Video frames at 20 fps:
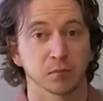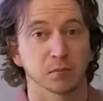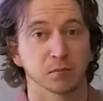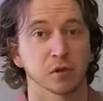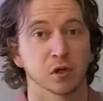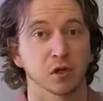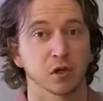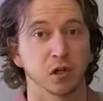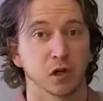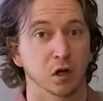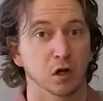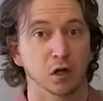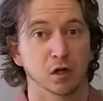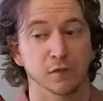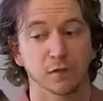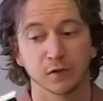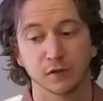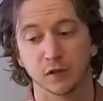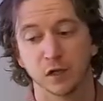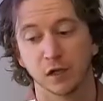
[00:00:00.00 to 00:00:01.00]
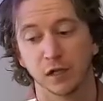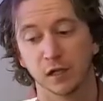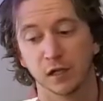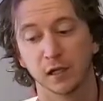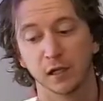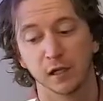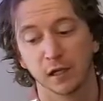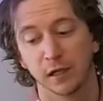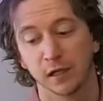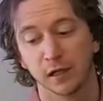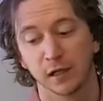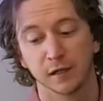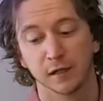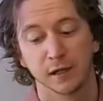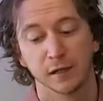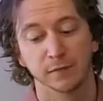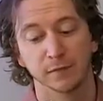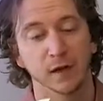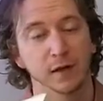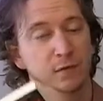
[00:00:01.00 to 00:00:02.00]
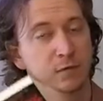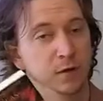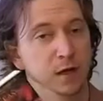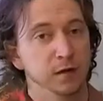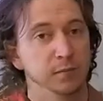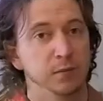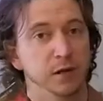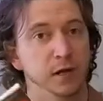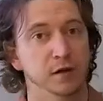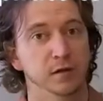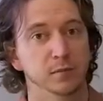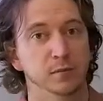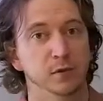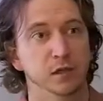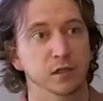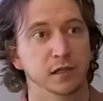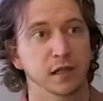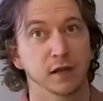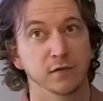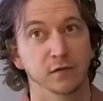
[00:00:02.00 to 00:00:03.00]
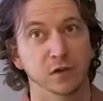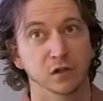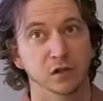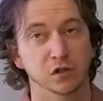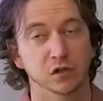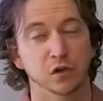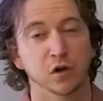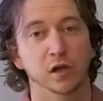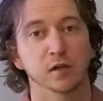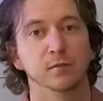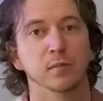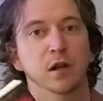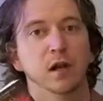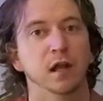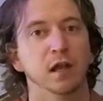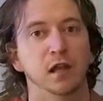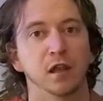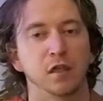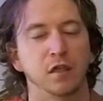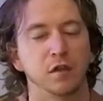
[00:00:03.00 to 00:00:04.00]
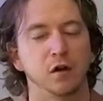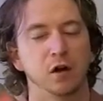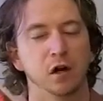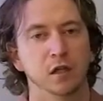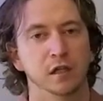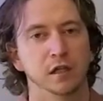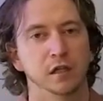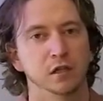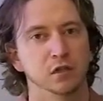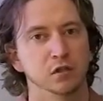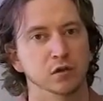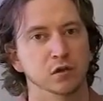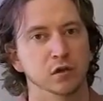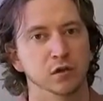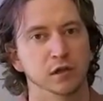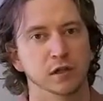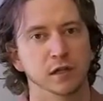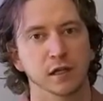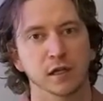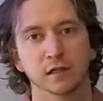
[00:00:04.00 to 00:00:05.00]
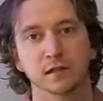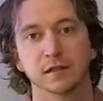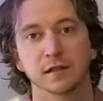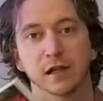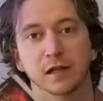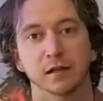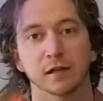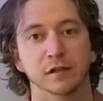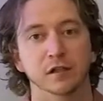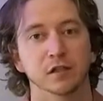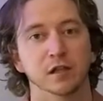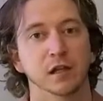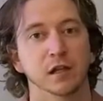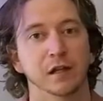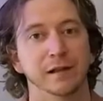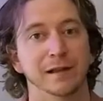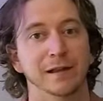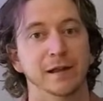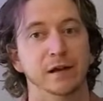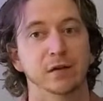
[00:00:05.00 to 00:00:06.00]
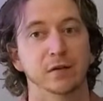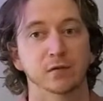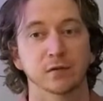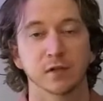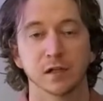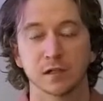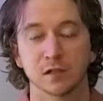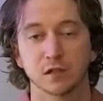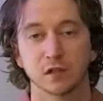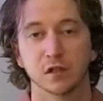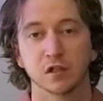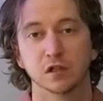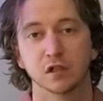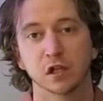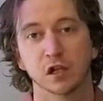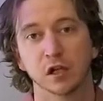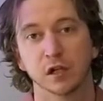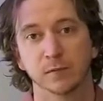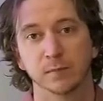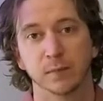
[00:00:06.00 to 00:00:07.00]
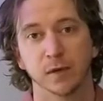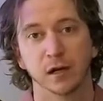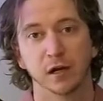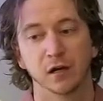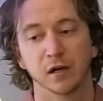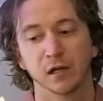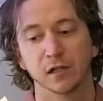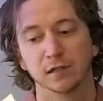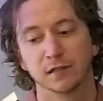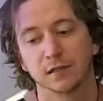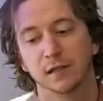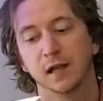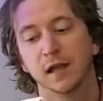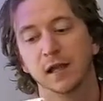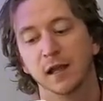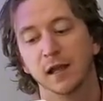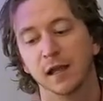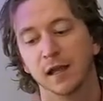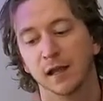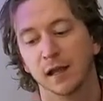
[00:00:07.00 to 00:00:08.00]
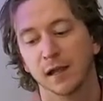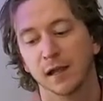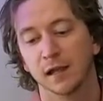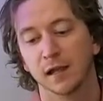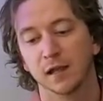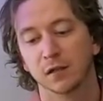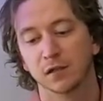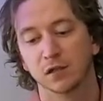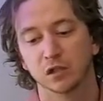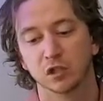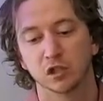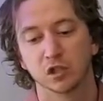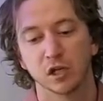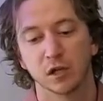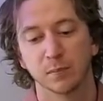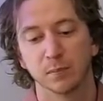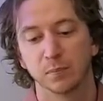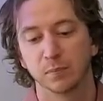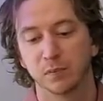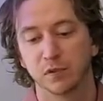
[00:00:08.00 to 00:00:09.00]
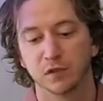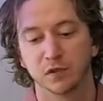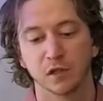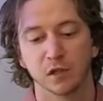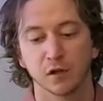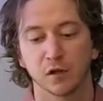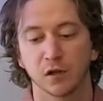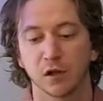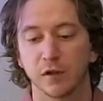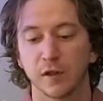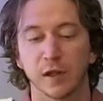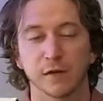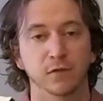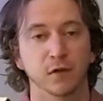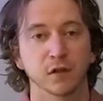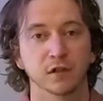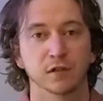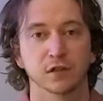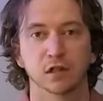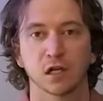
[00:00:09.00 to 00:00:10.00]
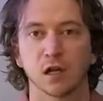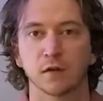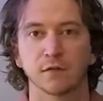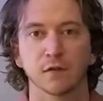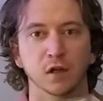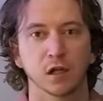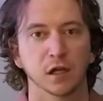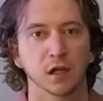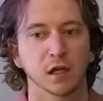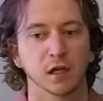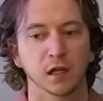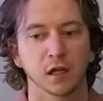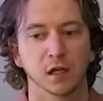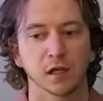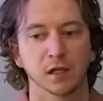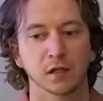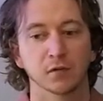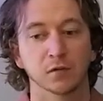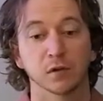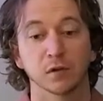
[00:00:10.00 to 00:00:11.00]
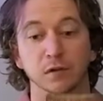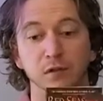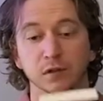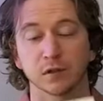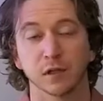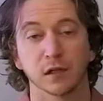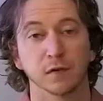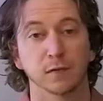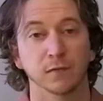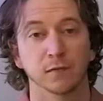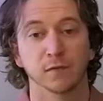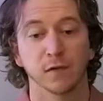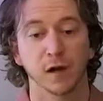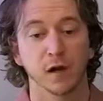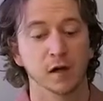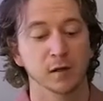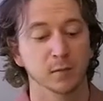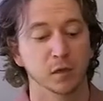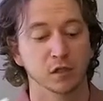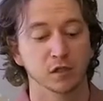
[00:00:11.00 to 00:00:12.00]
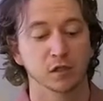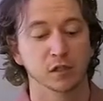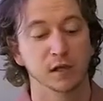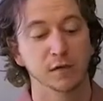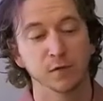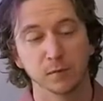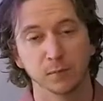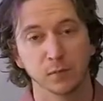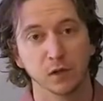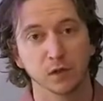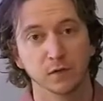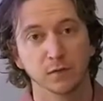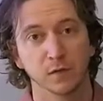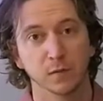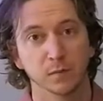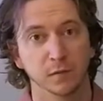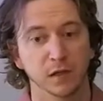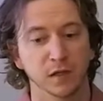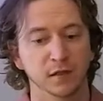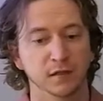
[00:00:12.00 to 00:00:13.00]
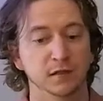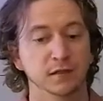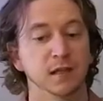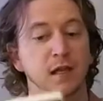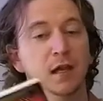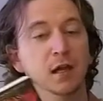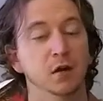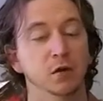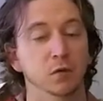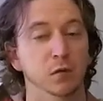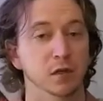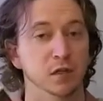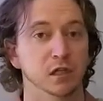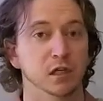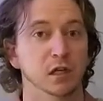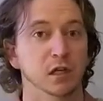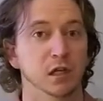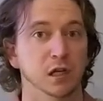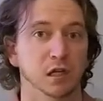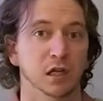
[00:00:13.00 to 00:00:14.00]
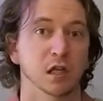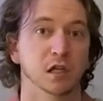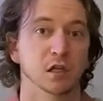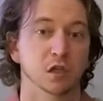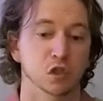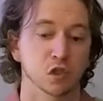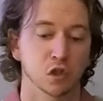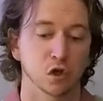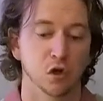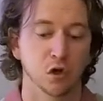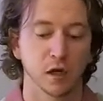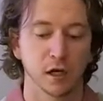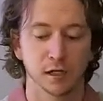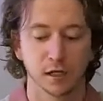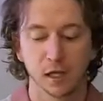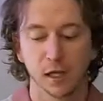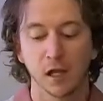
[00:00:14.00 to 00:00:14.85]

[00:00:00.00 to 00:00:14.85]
book all of a sudden, and I've not read a pirate book that I've enjoyed, but I thoroughly enjoyed this. Scott Lynch did a lot of research on pirates and ships and all that fun stuff, and it was a very much different book from this, which I enjoyed.